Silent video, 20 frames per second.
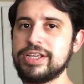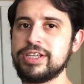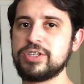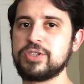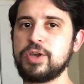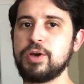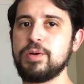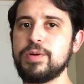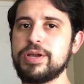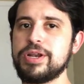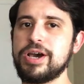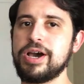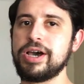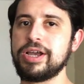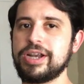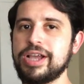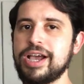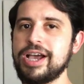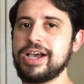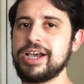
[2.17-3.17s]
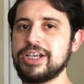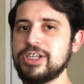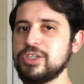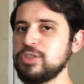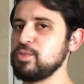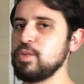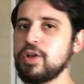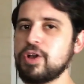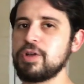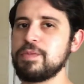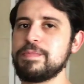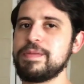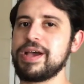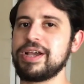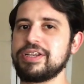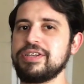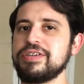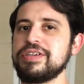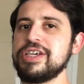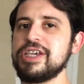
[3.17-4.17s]
is going on, guys? Welcome
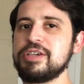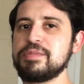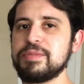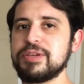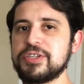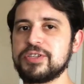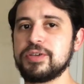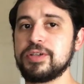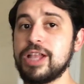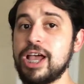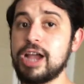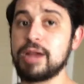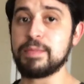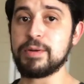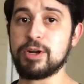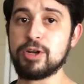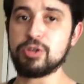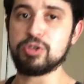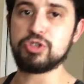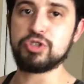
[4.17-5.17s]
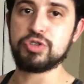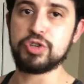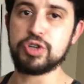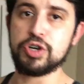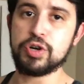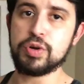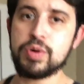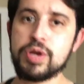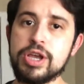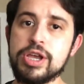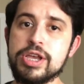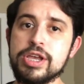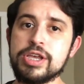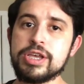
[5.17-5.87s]
back to Geek Muscle. I am your host Drew.